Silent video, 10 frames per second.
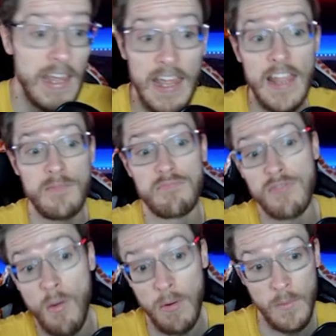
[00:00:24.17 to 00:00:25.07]
is
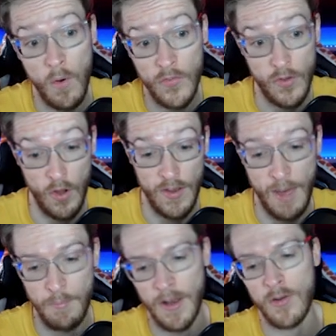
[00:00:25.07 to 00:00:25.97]
probably what's going to
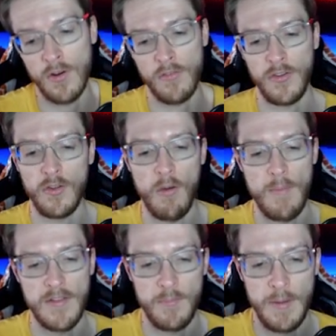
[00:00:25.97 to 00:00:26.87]
happen. I got a few
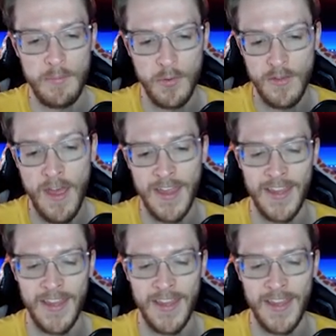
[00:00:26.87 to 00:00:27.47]
comments of people saying